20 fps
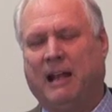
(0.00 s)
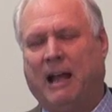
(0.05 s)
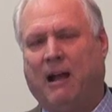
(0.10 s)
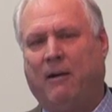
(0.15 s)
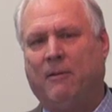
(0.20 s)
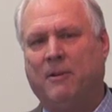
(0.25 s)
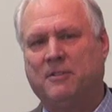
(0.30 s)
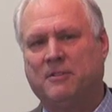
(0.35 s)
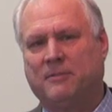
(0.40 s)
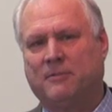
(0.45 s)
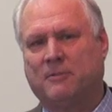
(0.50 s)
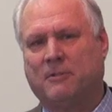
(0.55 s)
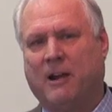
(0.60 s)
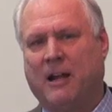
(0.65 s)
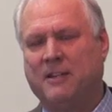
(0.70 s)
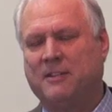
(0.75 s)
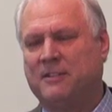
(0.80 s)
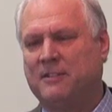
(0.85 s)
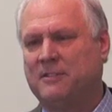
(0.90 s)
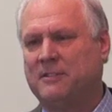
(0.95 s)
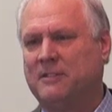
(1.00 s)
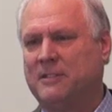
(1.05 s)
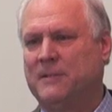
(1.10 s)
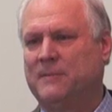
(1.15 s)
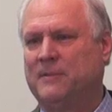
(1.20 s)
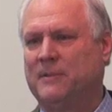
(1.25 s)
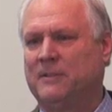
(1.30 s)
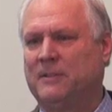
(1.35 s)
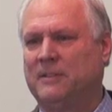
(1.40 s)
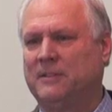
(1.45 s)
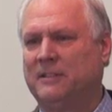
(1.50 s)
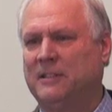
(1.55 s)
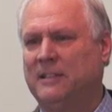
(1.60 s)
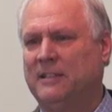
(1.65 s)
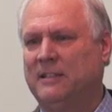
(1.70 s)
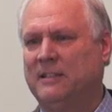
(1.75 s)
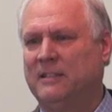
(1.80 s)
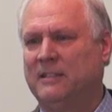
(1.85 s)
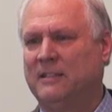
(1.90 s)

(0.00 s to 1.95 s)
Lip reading: hours of crisis and difficulty,